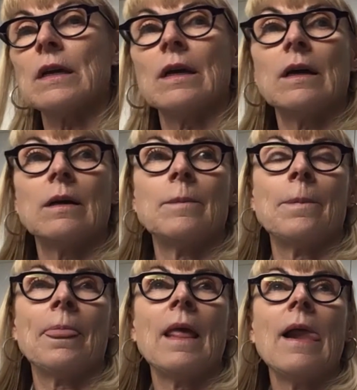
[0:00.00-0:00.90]

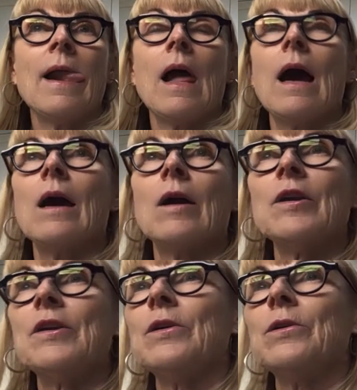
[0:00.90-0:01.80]
Are
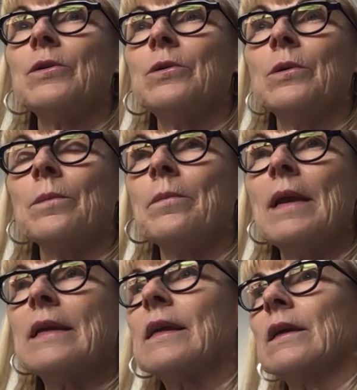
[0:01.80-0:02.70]
you
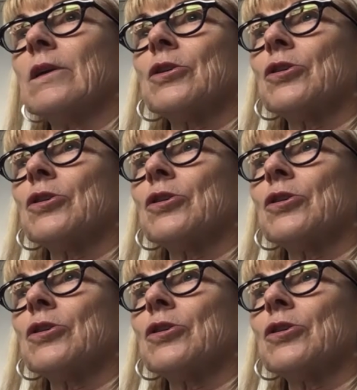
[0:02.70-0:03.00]
making